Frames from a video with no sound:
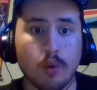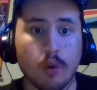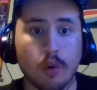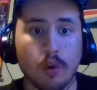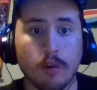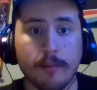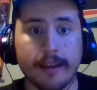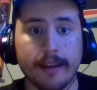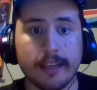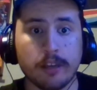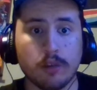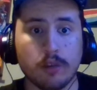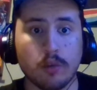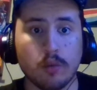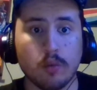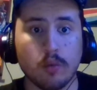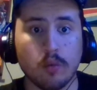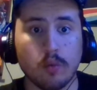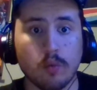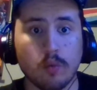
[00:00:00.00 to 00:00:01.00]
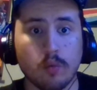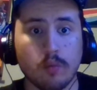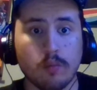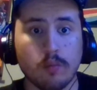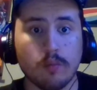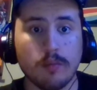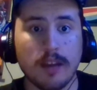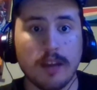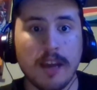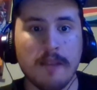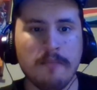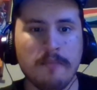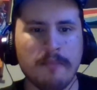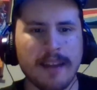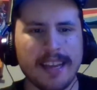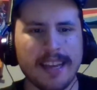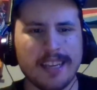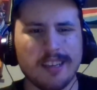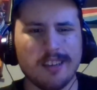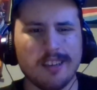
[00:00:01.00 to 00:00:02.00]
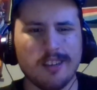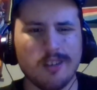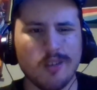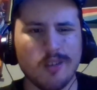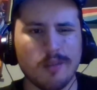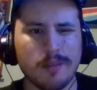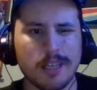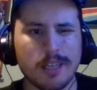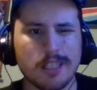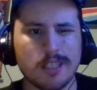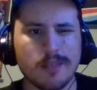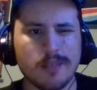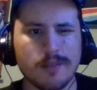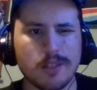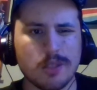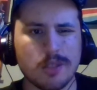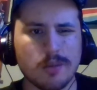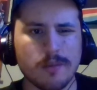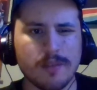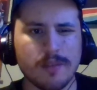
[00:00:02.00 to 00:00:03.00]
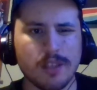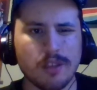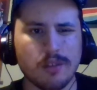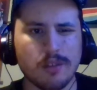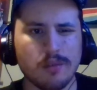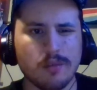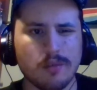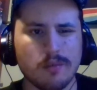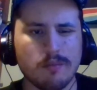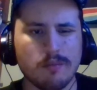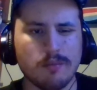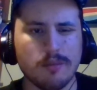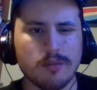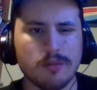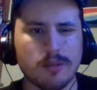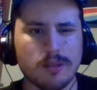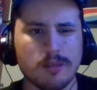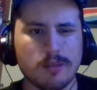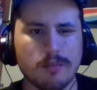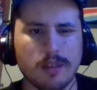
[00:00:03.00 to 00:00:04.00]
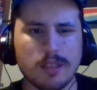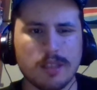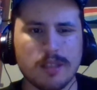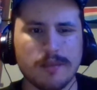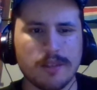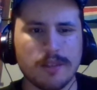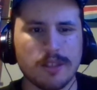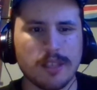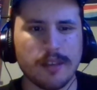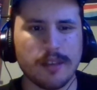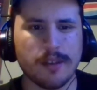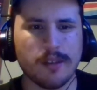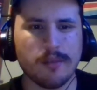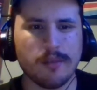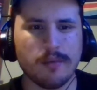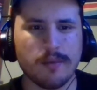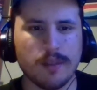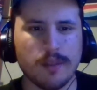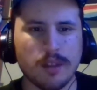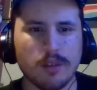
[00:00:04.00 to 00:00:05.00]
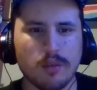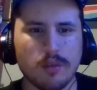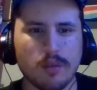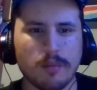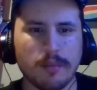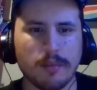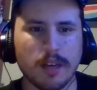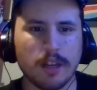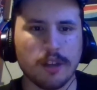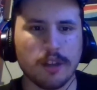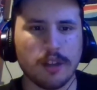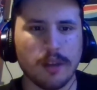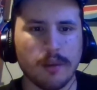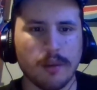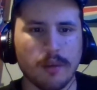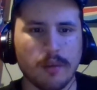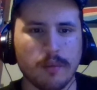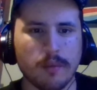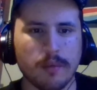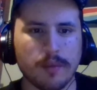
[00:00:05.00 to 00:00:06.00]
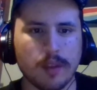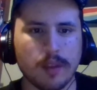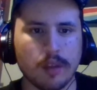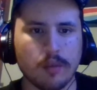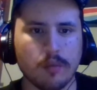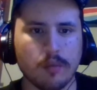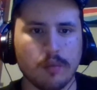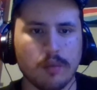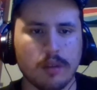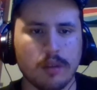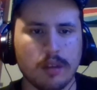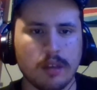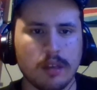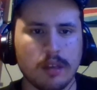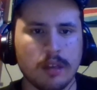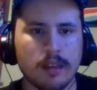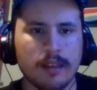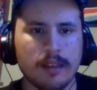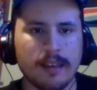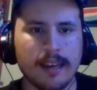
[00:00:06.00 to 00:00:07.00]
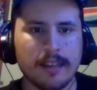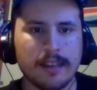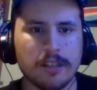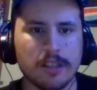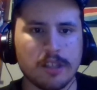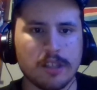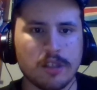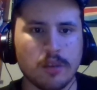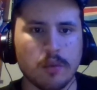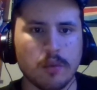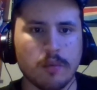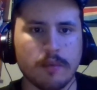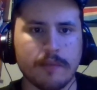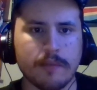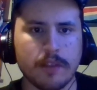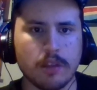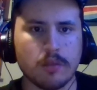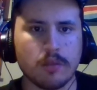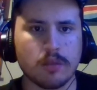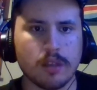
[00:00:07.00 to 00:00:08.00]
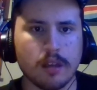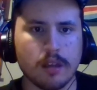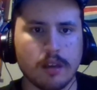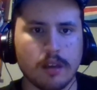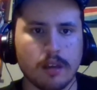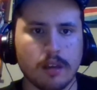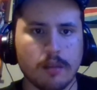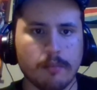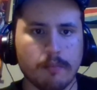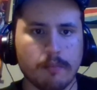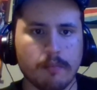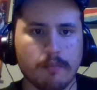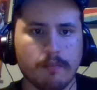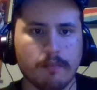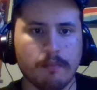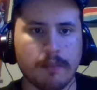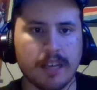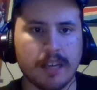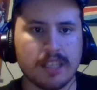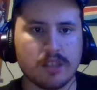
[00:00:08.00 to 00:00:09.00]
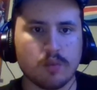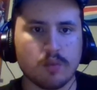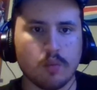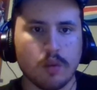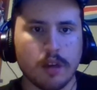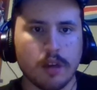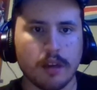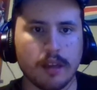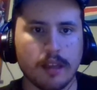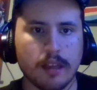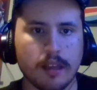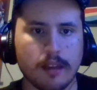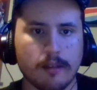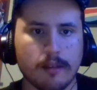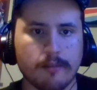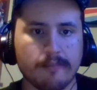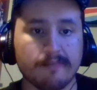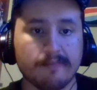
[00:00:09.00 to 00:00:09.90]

Or might do I might do a Monsterverse review, Monsterverse review, or Modern era review, and just do reviews on the Minus One and